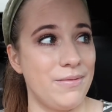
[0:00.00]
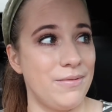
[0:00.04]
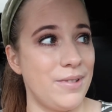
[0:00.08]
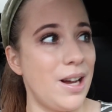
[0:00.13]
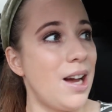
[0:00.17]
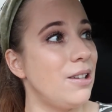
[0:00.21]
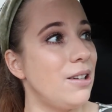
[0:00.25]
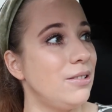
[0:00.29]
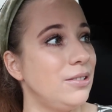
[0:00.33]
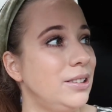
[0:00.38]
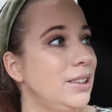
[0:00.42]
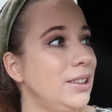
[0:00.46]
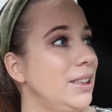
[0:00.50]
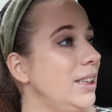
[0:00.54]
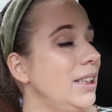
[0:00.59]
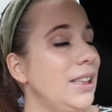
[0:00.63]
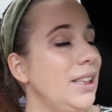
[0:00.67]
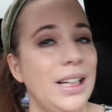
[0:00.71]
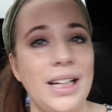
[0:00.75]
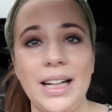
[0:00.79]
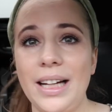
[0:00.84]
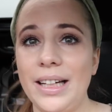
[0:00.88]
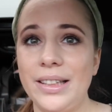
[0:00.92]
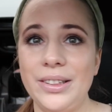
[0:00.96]
Wow,
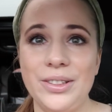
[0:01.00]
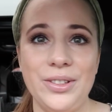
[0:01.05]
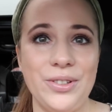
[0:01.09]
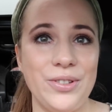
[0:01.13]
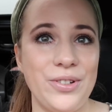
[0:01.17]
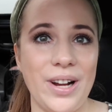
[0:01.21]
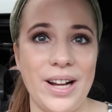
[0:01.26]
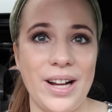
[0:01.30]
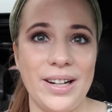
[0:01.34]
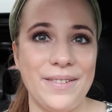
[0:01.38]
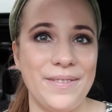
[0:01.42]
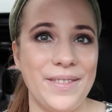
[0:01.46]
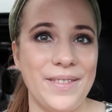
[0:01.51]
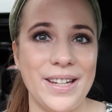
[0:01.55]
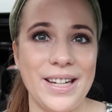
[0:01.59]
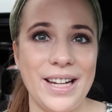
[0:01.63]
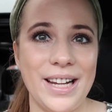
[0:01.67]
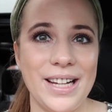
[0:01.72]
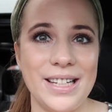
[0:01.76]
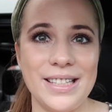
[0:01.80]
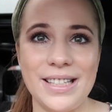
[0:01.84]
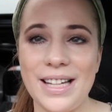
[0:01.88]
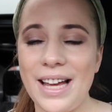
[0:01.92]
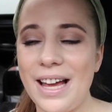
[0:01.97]
I lose track of the
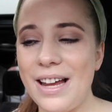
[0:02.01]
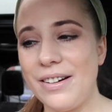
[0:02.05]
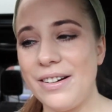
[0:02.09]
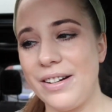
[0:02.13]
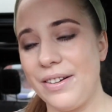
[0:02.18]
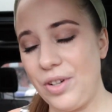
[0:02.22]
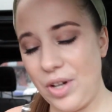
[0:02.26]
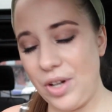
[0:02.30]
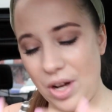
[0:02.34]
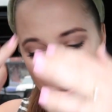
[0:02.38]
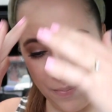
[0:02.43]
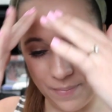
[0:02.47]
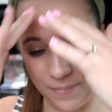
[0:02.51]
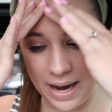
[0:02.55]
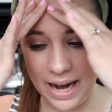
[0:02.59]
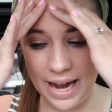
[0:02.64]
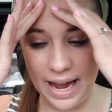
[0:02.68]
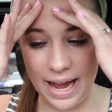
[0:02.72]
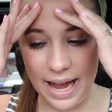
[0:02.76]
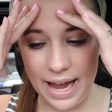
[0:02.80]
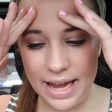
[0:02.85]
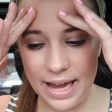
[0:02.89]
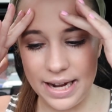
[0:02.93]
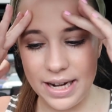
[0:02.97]
days. I don't even know. My
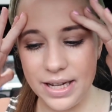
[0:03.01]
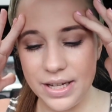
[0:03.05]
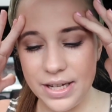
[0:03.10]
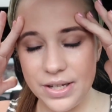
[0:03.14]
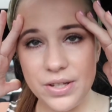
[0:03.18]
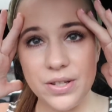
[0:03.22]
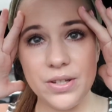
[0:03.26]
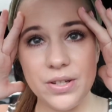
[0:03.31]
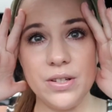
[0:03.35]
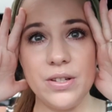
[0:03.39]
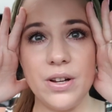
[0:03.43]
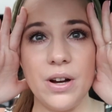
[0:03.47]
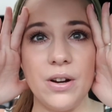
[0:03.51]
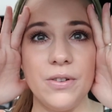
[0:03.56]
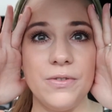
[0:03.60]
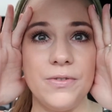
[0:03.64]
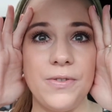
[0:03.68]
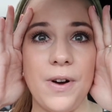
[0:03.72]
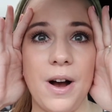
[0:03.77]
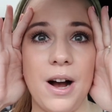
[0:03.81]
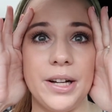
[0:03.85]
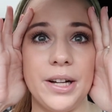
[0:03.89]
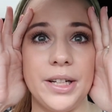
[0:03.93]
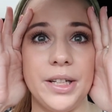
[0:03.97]
head is so
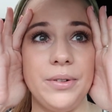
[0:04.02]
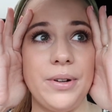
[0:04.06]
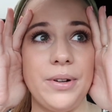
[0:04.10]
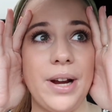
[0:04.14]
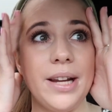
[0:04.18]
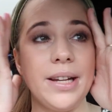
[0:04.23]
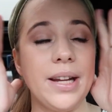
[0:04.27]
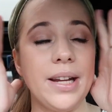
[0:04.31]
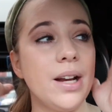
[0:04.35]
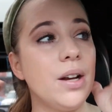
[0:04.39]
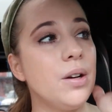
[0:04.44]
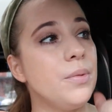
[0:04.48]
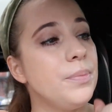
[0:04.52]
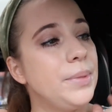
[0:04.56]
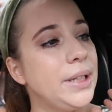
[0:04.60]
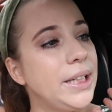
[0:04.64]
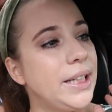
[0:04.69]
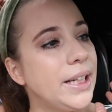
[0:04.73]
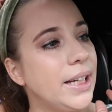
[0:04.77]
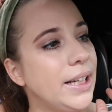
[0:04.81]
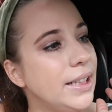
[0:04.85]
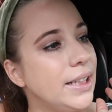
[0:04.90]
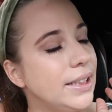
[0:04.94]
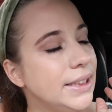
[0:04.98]
foggy right now
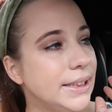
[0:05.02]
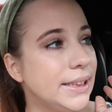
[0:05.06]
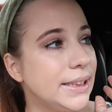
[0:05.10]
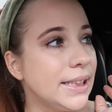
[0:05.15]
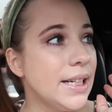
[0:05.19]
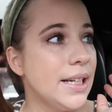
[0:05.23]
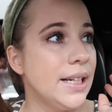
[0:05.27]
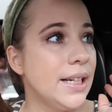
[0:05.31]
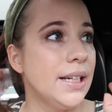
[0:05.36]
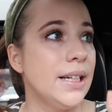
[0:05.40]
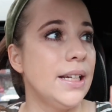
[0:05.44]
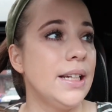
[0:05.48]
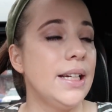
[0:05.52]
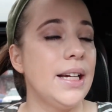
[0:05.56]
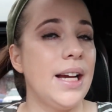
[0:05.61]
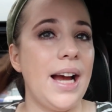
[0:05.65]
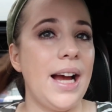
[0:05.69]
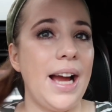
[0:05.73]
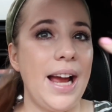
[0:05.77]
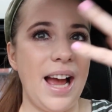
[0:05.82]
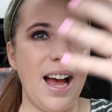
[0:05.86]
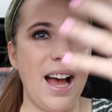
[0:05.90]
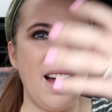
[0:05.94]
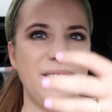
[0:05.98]
because
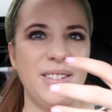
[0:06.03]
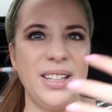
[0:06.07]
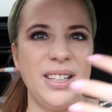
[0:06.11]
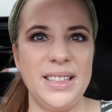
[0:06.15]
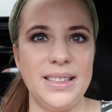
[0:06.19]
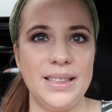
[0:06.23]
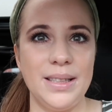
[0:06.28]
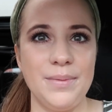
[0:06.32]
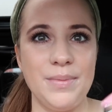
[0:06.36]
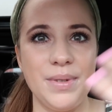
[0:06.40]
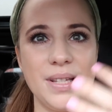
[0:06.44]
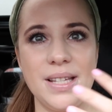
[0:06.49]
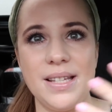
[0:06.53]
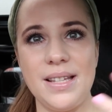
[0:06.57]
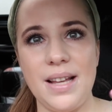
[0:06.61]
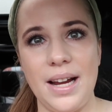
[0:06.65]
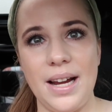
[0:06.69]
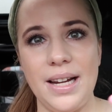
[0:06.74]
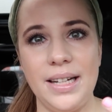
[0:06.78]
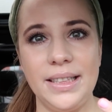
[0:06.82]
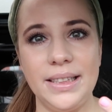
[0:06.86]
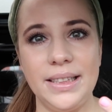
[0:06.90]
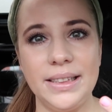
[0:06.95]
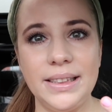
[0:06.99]
I have like some
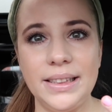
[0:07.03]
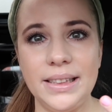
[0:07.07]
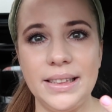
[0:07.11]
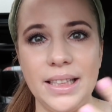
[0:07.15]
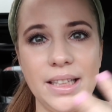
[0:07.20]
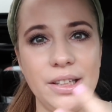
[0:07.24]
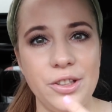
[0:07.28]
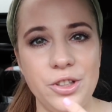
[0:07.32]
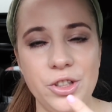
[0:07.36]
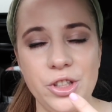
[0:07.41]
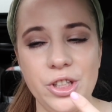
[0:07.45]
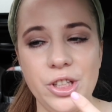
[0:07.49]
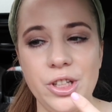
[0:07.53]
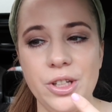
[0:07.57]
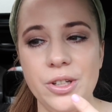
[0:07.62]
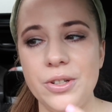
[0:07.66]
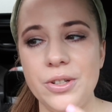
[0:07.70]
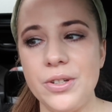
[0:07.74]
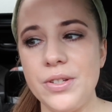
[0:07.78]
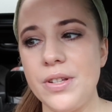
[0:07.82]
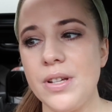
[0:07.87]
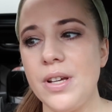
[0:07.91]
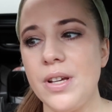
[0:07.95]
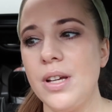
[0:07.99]
sinus
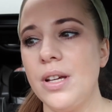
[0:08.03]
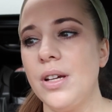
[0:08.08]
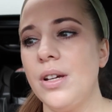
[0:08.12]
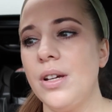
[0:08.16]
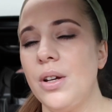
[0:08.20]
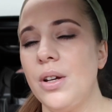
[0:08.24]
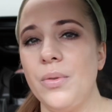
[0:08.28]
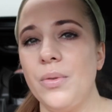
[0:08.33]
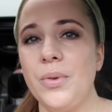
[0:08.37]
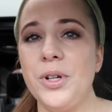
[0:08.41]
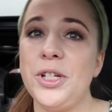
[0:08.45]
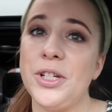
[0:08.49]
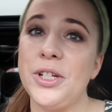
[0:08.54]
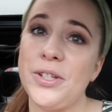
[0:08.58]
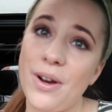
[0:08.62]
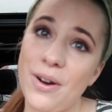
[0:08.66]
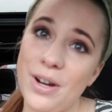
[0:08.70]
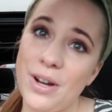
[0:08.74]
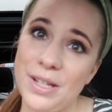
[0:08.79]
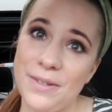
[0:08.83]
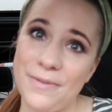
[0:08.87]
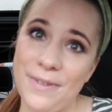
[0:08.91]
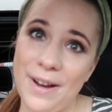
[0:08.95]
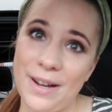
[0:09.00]
issues, which is
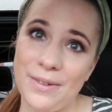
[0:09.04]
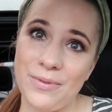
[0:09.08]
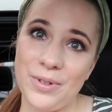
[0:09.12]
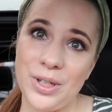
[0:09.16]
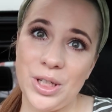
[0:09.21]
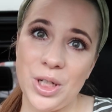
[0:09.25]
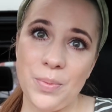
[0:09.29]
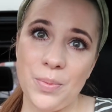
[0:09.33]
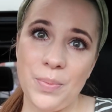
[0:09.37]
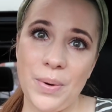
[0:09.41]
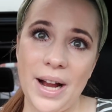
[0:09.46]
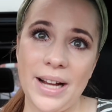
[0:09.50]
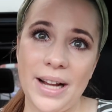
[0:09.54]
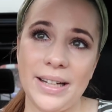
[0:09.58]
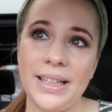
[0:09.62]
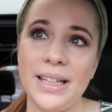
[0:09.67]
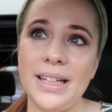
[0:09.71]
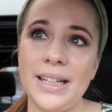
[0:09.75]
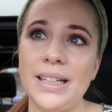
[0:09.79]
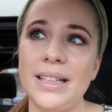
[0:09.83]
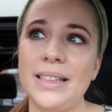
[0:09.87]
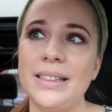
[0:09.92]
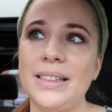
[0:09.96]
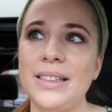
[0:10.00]
always fun when you're
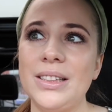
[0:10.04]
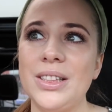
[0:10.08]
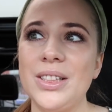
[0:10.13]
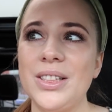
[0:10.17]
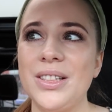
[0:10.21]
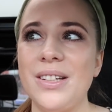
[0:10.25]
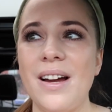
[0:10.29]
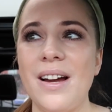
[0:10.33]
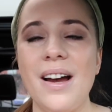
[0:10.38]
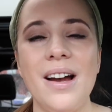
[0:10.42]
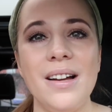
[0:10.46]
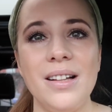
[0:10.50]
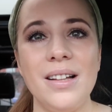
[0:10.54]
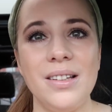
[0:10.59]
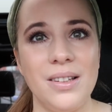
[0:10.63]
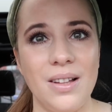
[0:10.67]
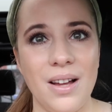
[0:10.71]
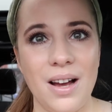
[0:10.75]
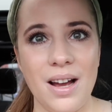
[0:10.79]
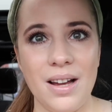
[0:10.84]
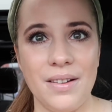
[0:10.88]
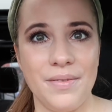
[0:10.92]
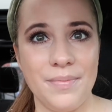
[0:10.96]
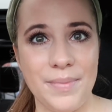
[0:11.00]
pregnant because there's not a
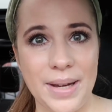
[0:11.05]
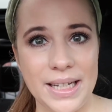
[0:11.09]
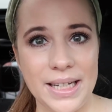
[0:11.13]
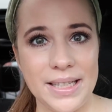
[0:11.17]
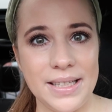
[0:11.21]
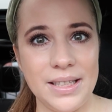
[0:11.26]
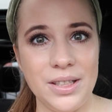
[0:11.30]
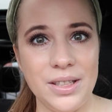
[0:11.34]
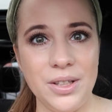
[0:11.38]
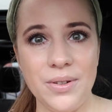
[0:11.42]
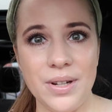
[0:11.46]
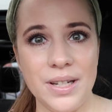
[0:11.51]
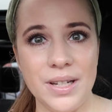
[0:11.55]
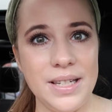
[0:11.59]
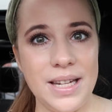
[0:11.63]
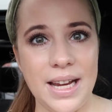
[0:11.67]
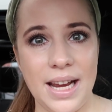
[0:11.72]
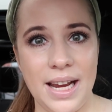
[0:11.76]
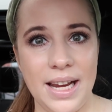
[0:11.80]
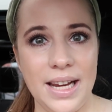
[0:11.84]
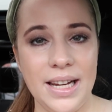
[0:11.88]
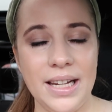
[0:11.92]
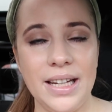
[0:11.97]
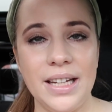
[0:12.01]
lot of medicine you can
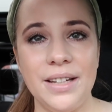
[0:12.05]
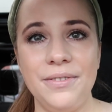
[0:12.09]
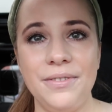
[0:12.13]
take.